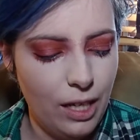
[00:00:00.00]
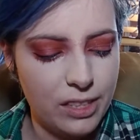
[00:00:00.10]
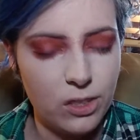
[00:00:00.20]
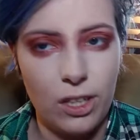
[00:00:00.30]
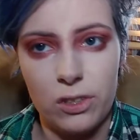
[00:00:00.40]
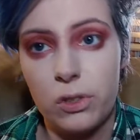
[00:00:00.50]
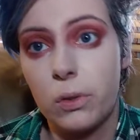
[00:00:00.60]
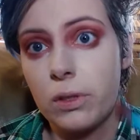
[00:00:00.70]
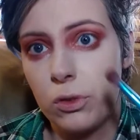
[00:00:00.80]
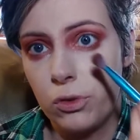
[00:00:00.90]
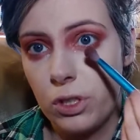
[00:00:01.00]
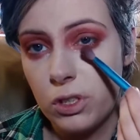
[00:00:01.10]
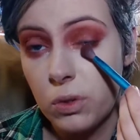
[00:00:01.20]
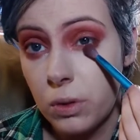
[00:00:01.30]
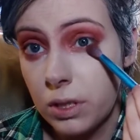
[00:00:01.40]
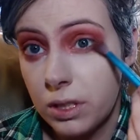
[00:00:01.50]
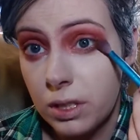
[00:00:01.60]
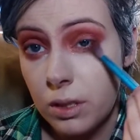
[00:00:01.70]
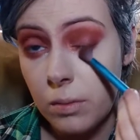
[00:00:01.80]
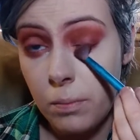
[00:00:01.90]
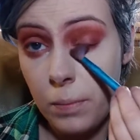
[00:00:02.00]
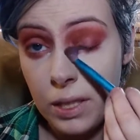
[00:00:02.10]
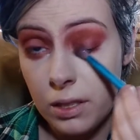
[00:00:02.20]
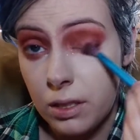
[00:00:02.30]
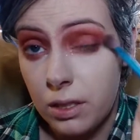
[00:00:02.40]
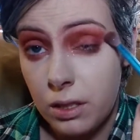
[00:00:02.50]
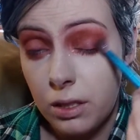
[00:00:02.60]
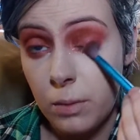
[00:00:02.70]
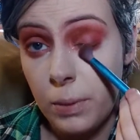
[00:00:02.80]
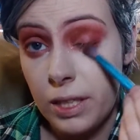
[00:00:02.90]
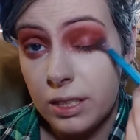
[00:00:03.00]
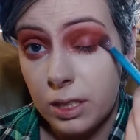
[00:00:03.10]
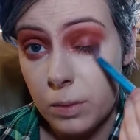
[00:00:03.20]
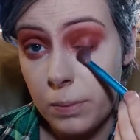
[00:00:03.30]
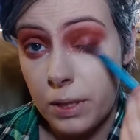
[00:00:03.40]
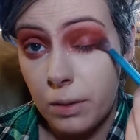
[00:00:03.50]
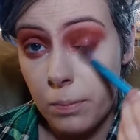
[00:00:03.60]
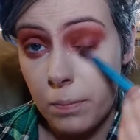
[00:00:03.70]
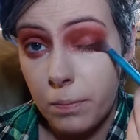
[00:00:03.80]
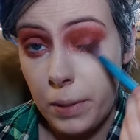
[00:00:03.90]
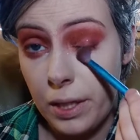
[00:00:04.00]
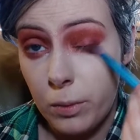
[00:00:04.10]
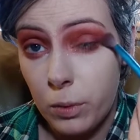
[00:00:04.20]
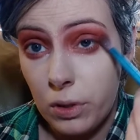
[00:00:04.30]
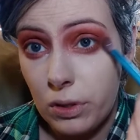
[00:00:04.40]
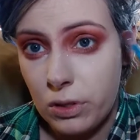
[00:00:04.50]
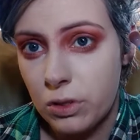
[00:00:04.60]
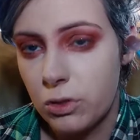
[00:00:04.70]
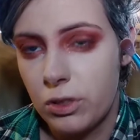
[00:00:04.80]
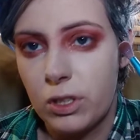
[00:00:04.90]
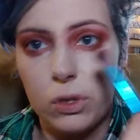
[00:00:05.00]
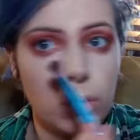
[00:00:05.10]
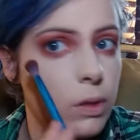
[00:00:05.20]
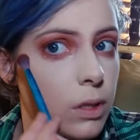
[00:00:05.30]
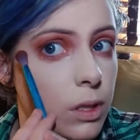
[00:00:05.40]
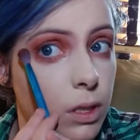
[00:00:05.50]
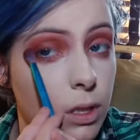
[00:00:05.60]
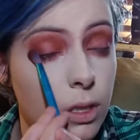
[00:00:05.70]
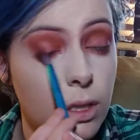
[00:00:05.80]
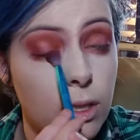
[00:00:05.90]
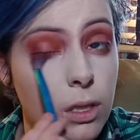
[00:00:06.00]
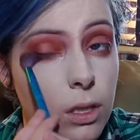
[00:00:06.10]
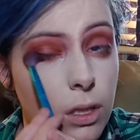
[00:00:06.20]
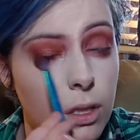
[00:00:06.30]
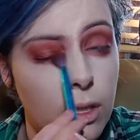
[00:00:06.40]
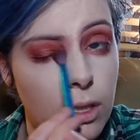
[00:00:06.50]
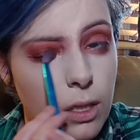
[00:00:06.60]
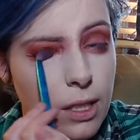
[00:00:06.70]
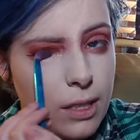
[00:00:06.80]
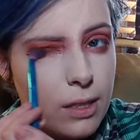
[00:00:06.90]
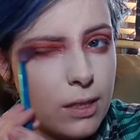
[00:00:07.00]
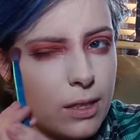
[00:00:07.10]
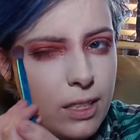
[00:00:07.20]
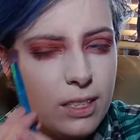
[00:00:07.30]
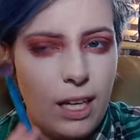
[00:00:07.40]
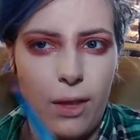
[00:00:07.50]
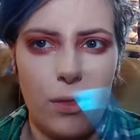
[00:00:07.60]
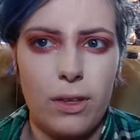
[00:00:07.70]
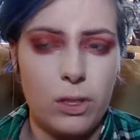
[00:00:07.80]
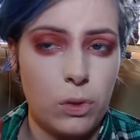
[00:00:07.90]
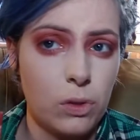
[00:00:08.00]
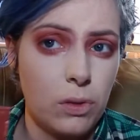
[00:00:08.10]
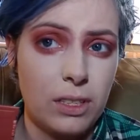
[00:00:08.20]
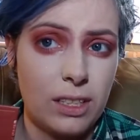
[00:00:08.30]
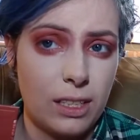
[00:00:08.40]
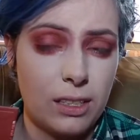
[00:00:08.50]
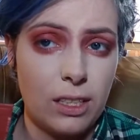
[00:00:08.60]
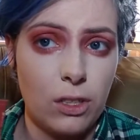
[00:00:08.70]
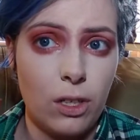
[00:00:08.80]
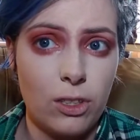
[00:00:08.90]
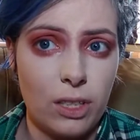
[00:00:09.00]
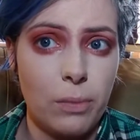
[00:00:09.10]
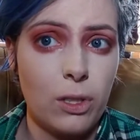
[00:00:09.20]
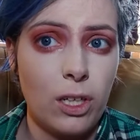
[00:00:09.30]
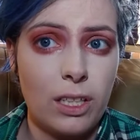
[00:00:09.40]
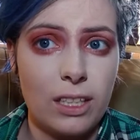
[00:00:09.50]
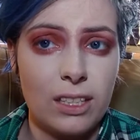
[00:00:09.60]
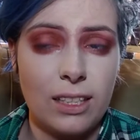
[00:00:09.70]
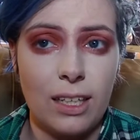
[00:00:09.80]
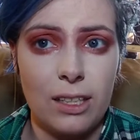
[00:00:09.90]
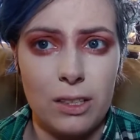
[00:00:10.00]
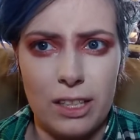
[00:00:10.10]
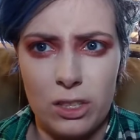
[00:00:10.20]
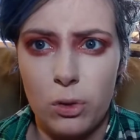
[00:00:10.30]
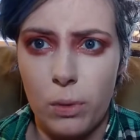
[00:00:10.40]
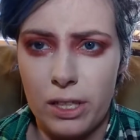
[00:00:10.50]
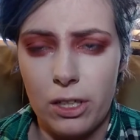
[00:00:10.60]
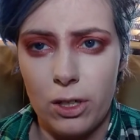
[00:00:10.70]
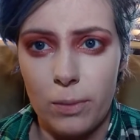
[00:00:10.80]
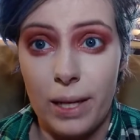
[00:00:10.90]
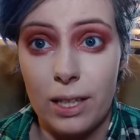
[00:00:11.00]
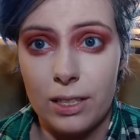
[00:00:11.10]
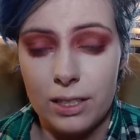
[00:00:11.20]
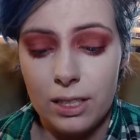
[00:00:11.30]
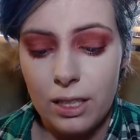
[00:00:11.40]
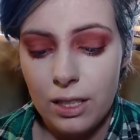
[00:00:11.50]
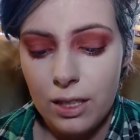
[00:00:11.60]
it's not sold in drugstores, but the price is pretty comparable to drugstore. Like this, I think this was only $16, and Milani is selling like $20 palettes.